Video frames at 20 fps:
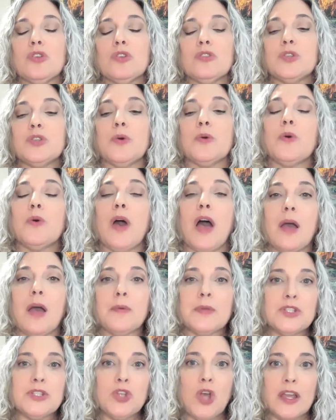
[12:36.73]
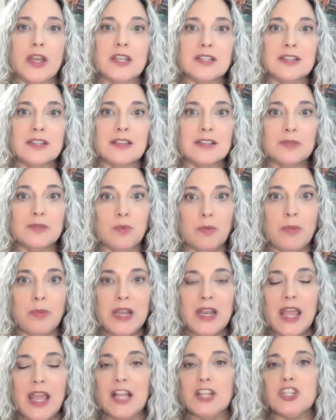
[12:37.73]
So I was talking to this
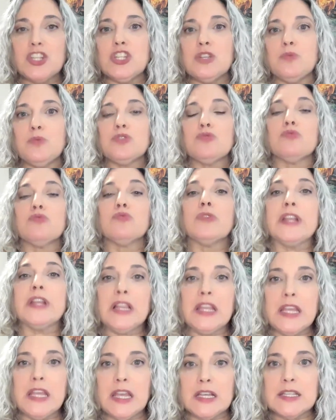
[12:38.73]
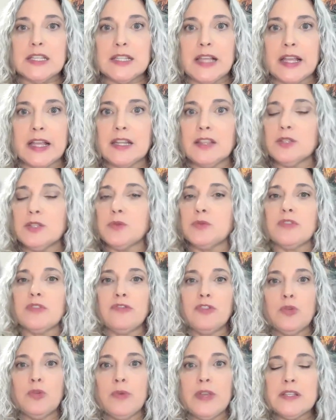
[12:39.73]
woman and she was really excited. This was a
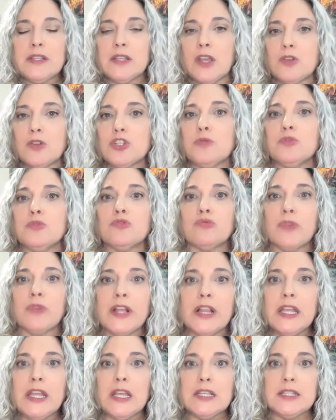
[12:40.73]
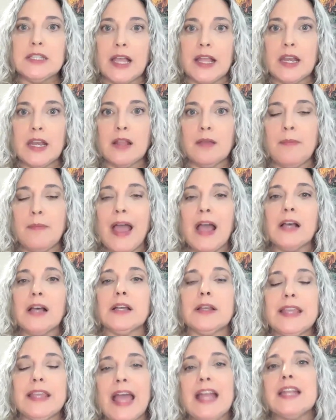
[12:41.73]
few weeks ago. She was really excited about
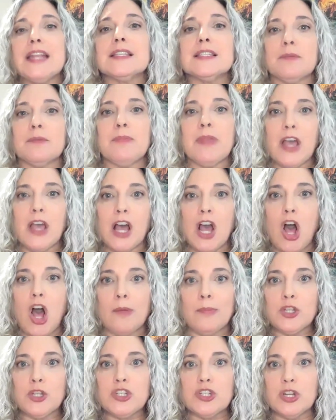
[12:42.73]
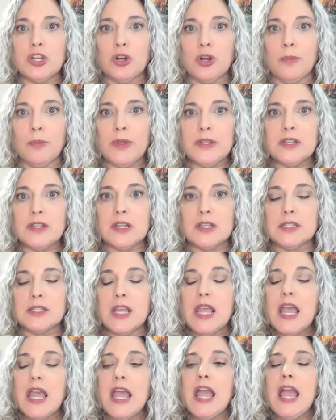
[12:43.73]
getting something accomplished in her business.
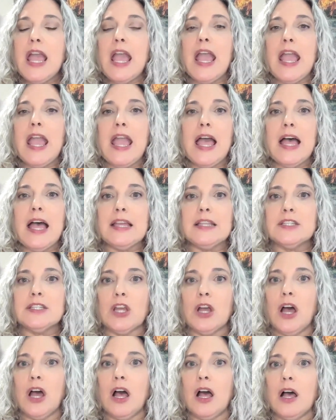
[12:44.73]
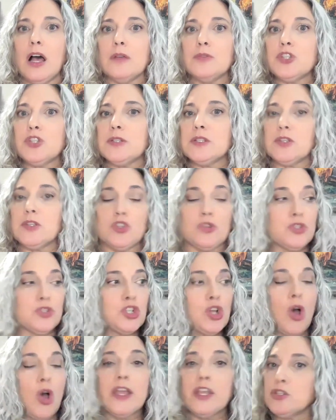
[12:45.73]
And she said she was
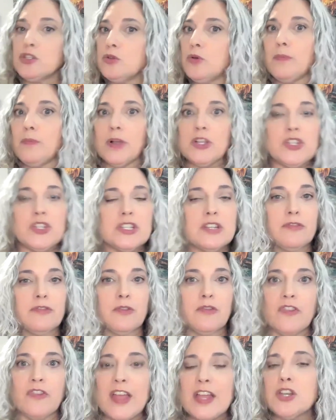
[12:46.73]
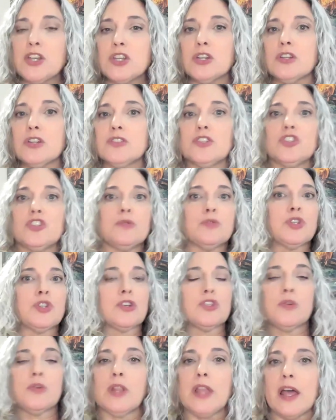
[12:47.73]
talking to a bunch of different vendors and she was
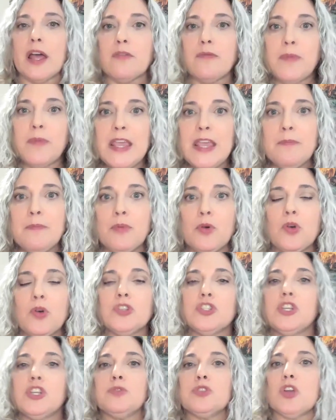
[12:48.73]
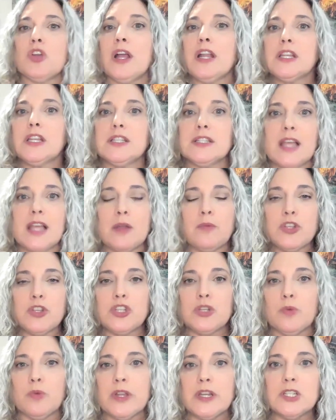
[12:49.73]
talking to a lot of people and she was trying to decide what
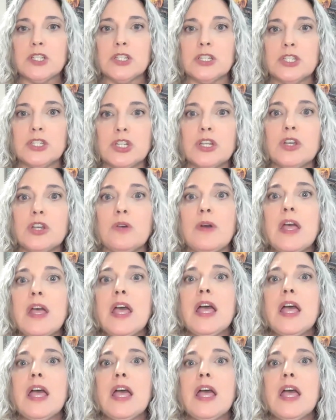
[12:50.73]
she wanted to do.